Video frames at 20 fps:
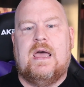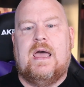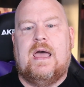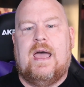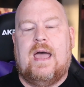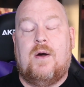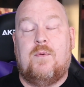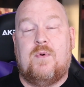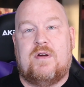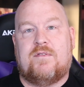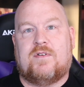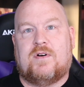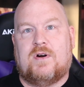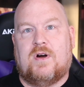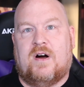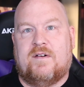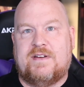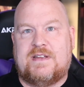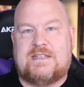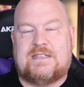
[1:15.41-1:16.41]
However,
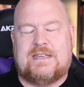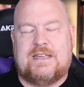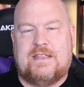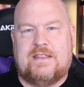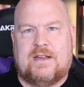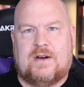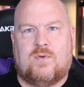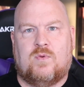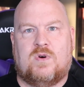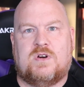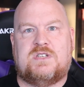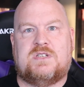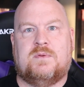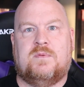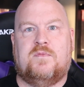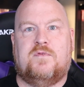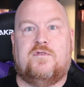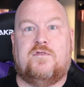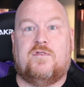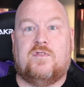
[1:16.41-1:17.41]
obviously there were
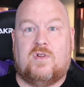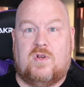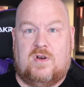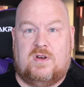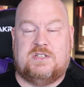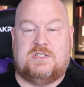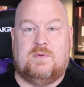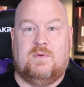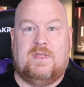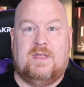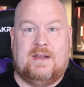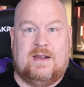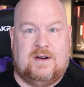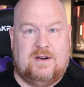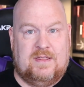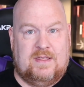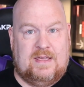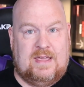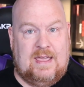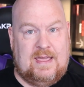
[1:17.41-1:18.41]
some flaws with it out
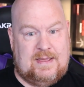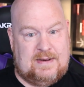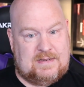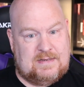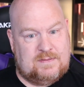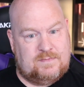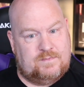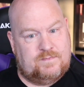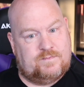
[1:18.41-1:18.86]
of the gate.